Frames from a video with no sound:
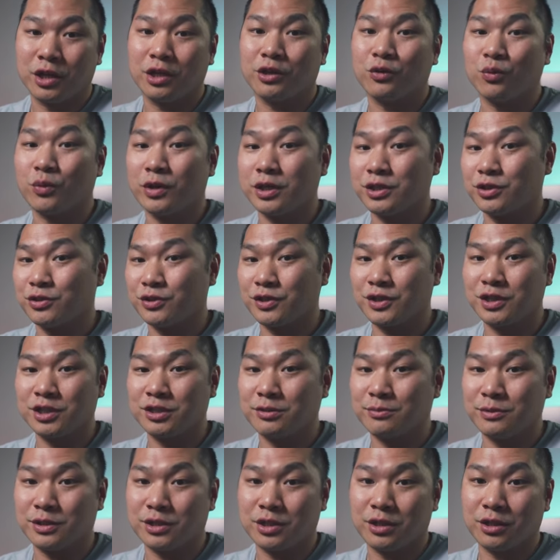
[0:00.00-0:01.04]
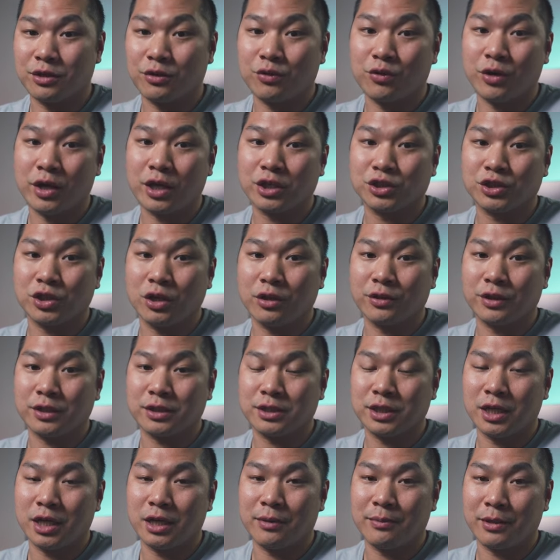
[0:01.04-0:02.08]
Otherwise, your system is going to crash all the
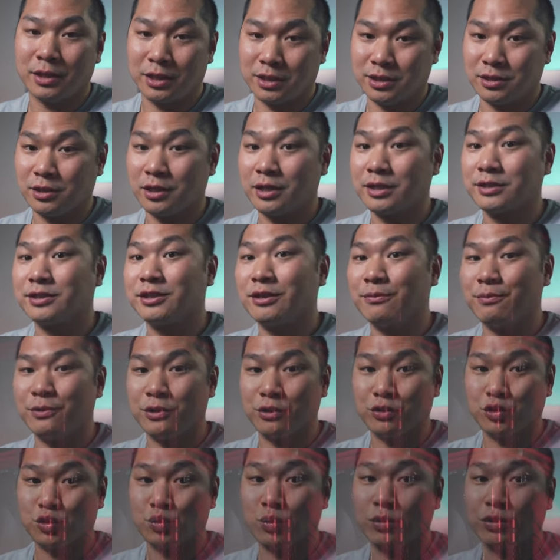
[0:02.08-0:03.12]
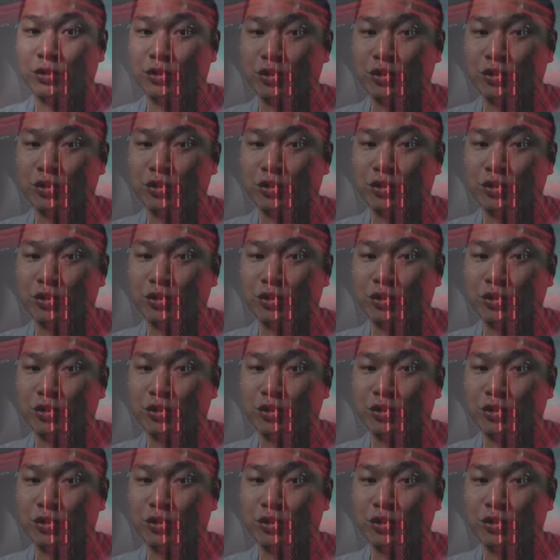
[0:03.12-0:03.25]
time. At least a lot of CPUs will